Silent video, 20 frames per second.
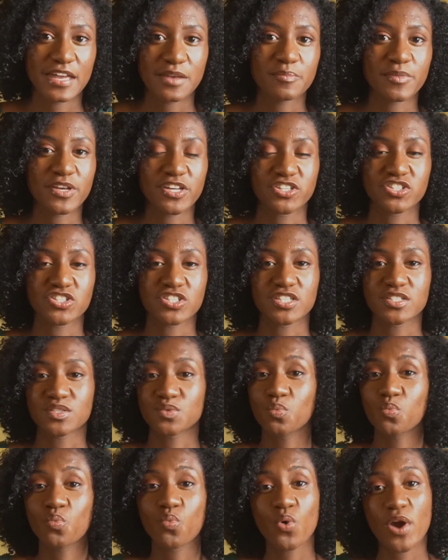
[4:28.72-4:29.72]
image is
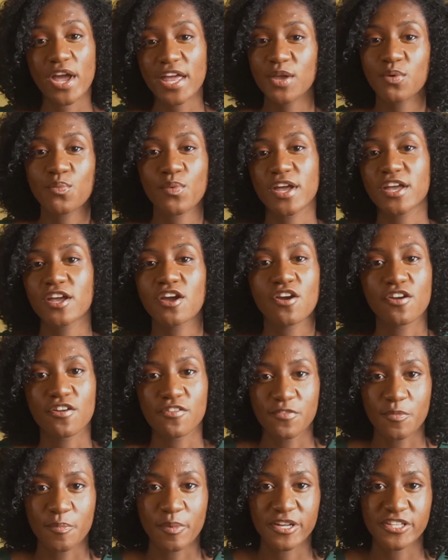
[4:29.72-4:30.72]
way
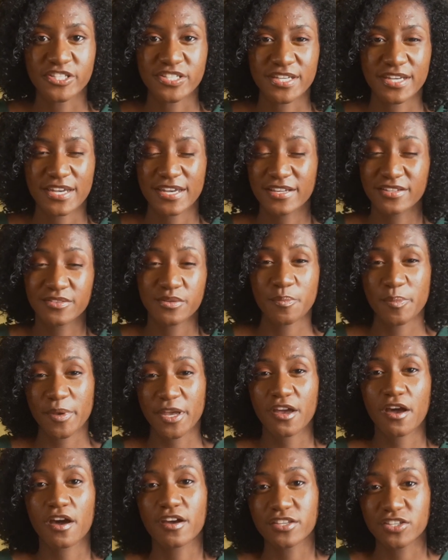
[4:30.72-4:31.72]
over budget and a
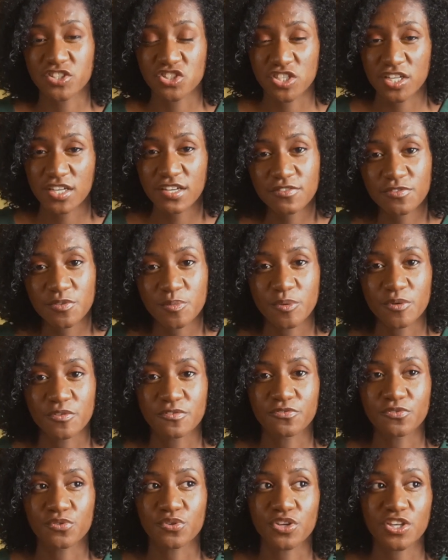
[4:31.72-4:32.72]
bit unachievable
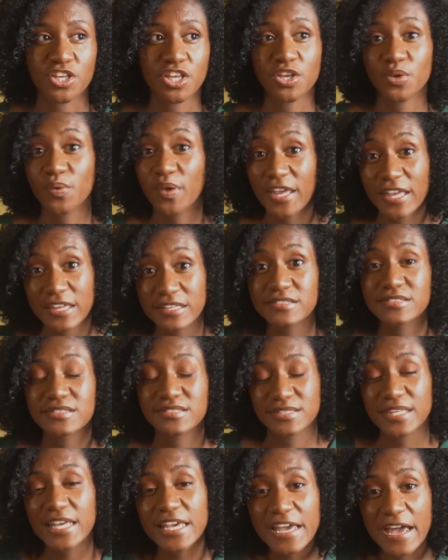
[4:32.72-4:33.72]
for you.
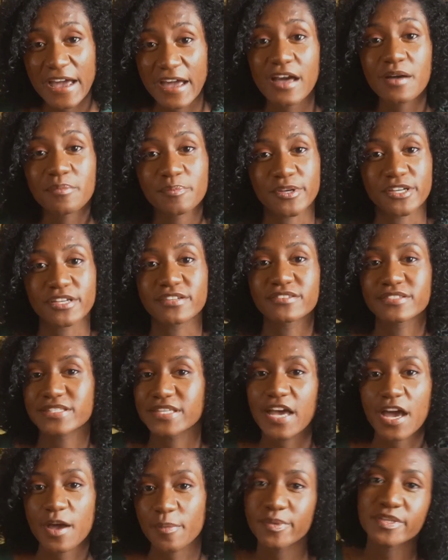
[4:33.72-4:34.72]
It happens.
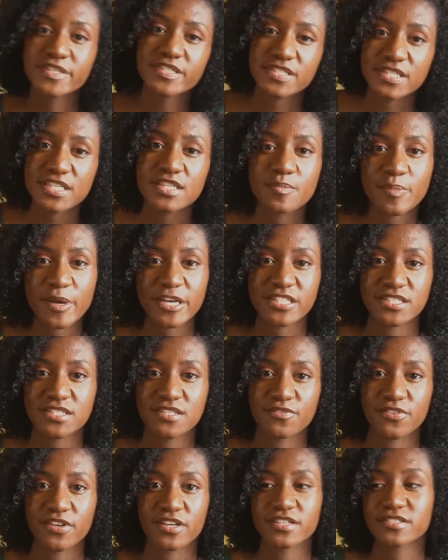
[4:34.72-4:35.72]
It happens to the best
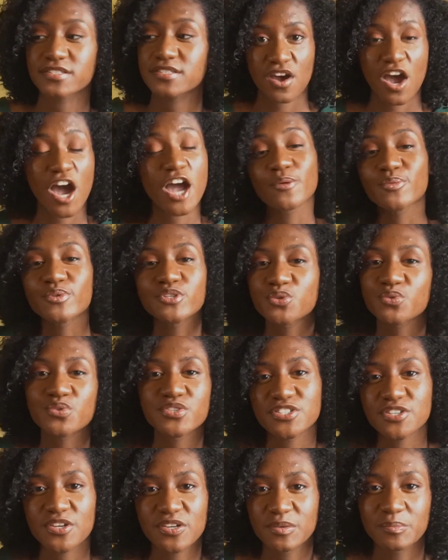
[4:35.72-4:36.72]
of us. I was
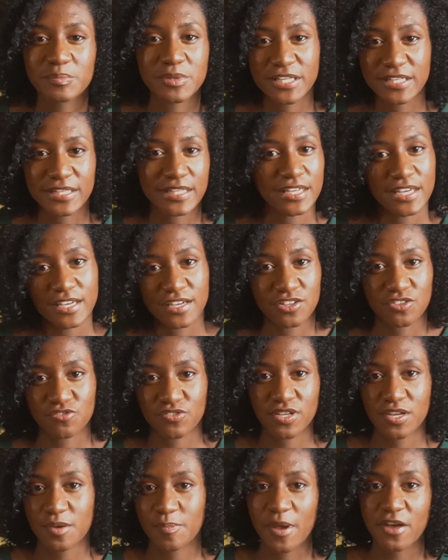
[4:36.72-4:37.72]
also completely
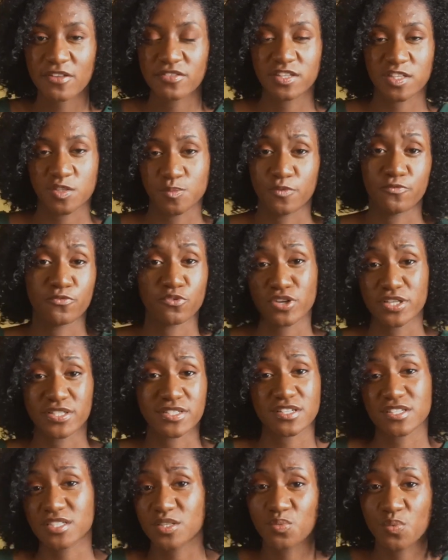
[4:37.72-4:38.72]
ignorant about this before I
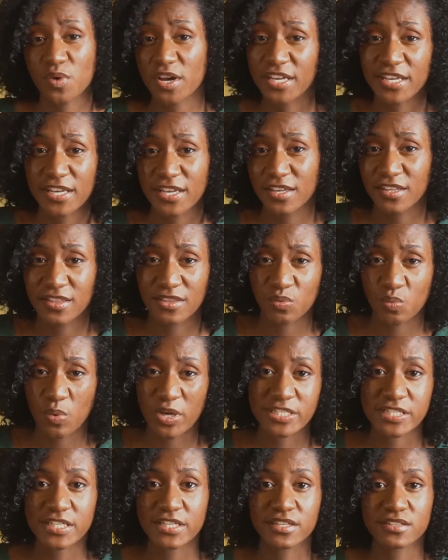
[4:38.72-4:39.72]
started working in the
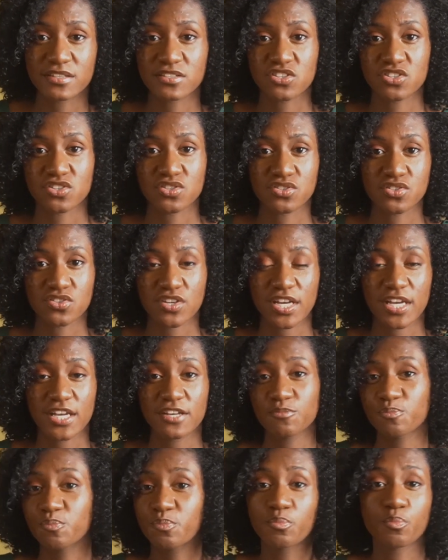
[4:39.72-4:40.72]
wedding
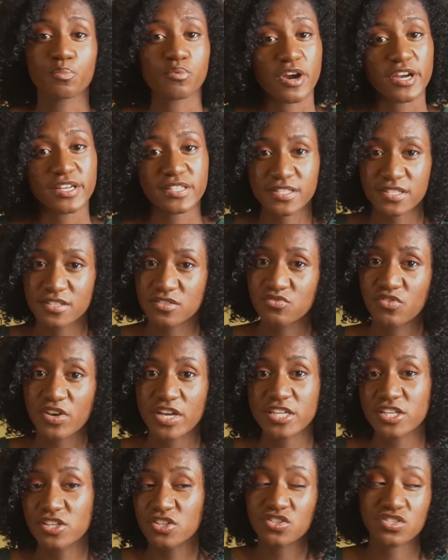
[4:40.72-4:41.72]
industry. Prices
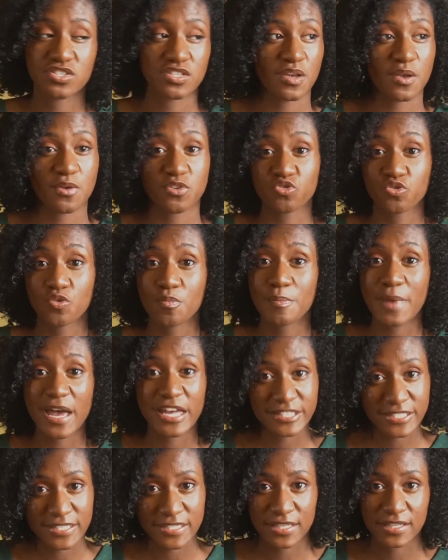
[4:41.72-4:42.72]
range
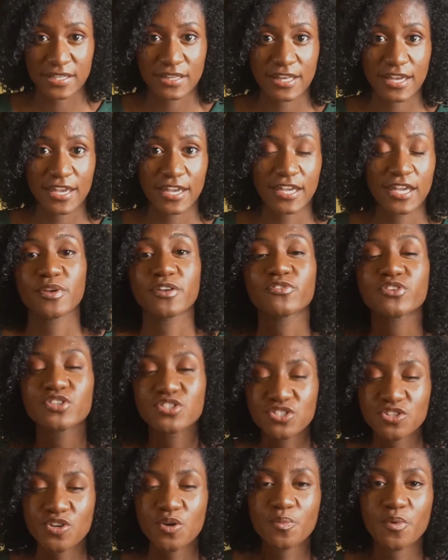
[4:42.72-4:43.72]
dramatically. But if you
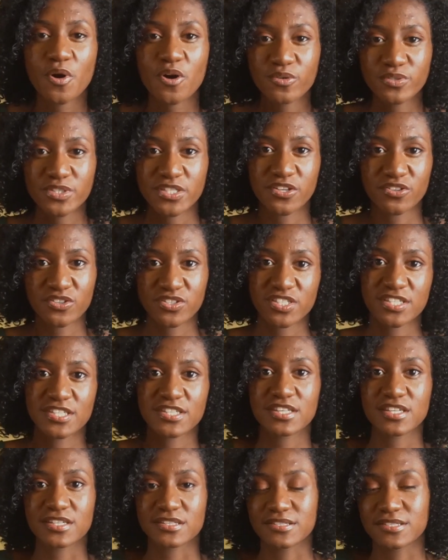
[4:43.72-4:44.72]
stop holding on to
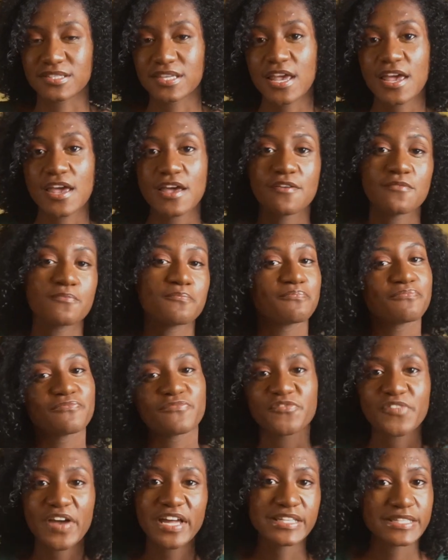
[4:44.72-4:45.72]
this
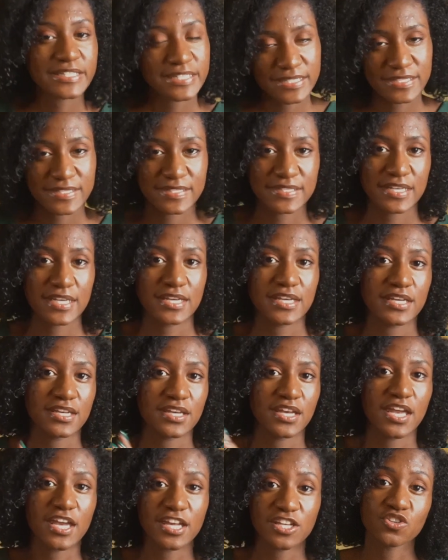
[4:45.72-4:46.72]

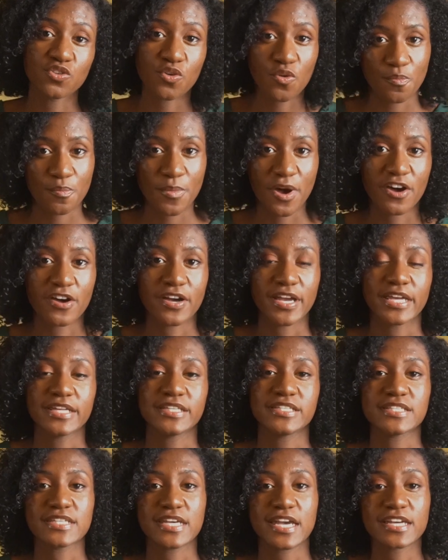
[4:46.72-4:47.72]
fantasy in your
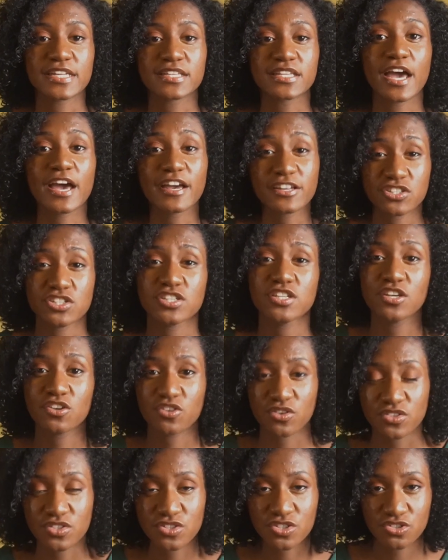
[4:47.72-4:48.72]
mind and actually
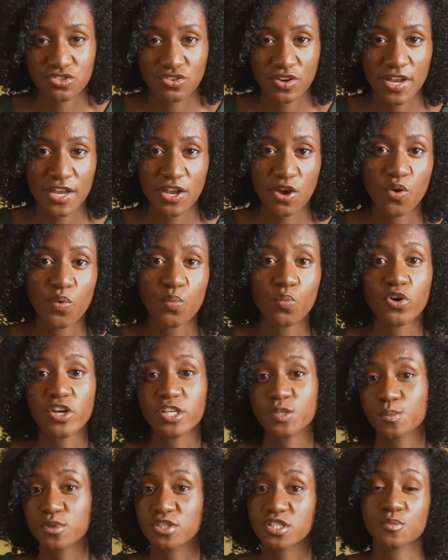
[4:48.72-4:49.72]
concentrate on what
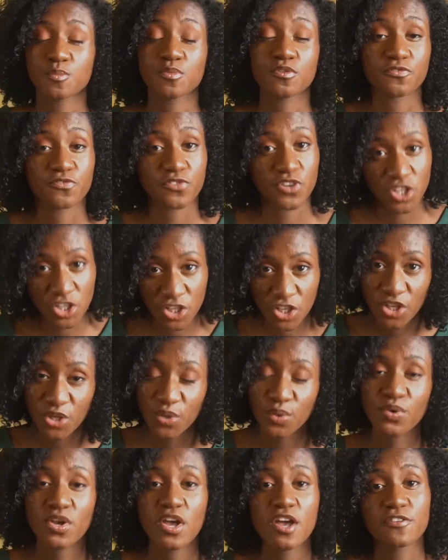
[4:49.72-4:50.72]
is possible for
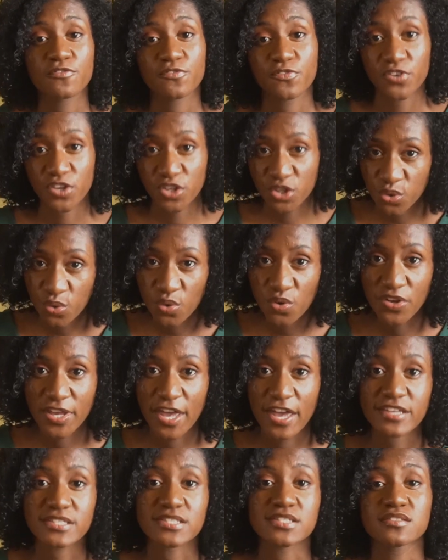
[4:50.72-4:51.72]
you, for your
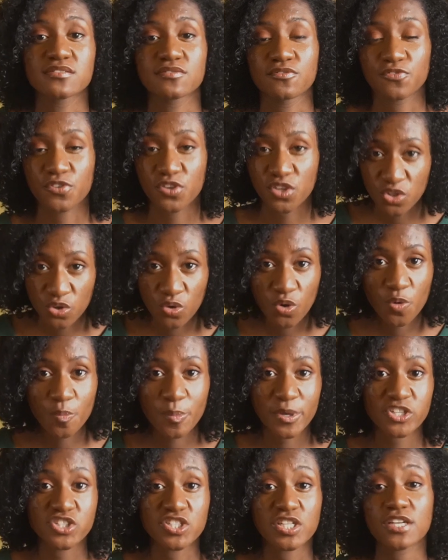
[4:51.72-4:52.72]
guests, for your
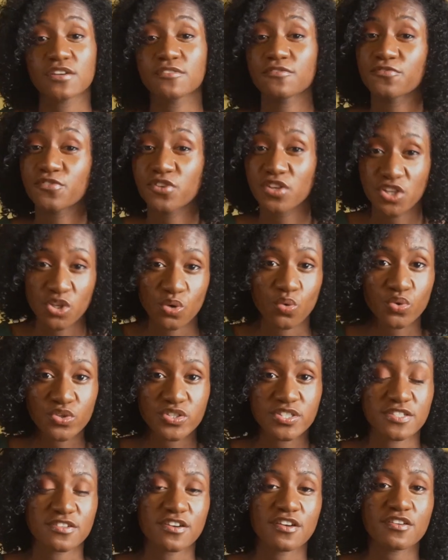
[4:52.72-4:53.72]
budget, for your
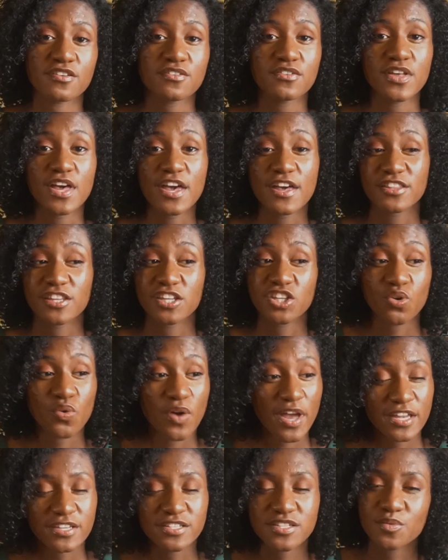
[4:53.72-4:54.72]
style, then you'll
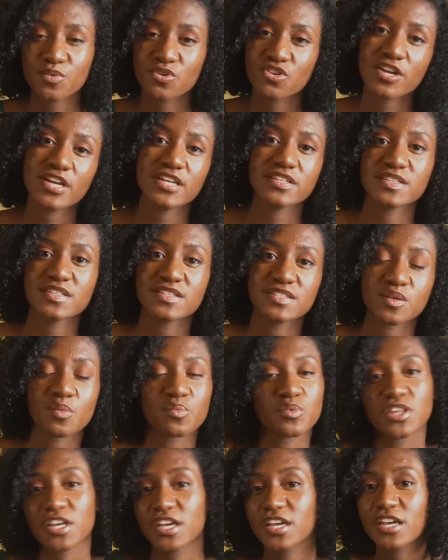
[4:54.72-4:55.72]
end up creating
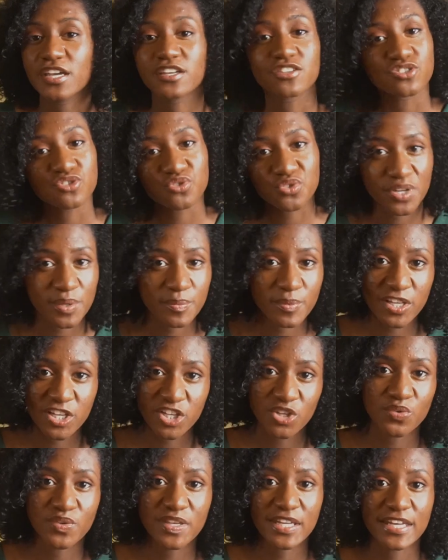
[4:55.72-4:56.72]
something extremely
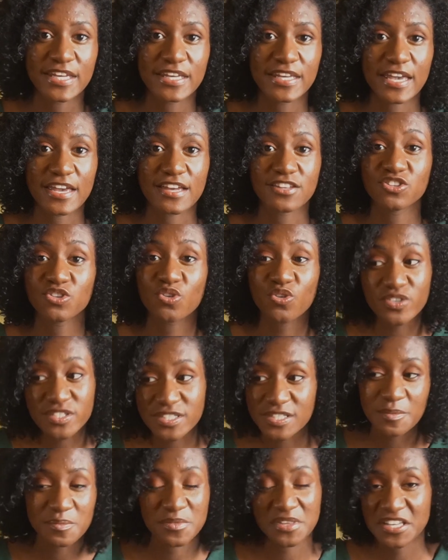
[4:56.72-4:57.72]
unique and not
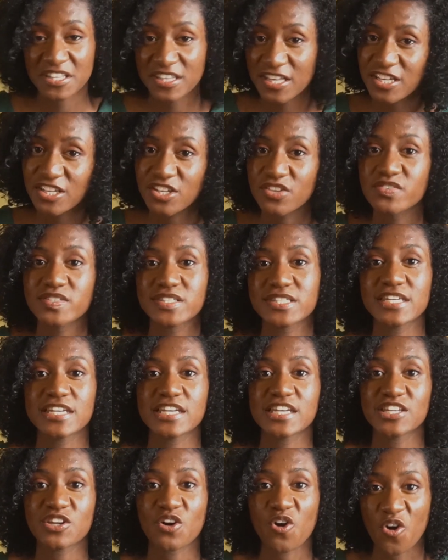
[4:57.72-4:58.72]
something that you've
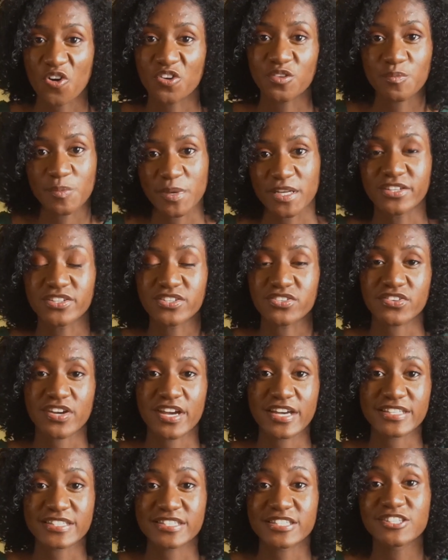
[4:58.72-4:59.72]
seen on
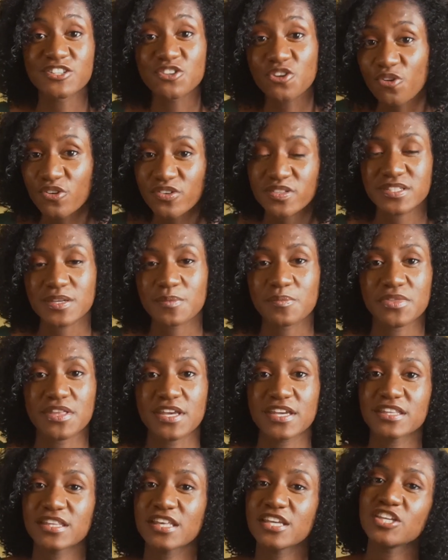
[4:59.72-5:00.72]
Pinterest, not
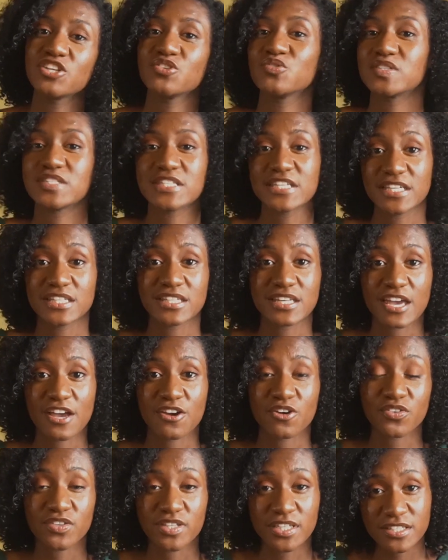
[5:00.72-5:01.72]
something that you've seen yet on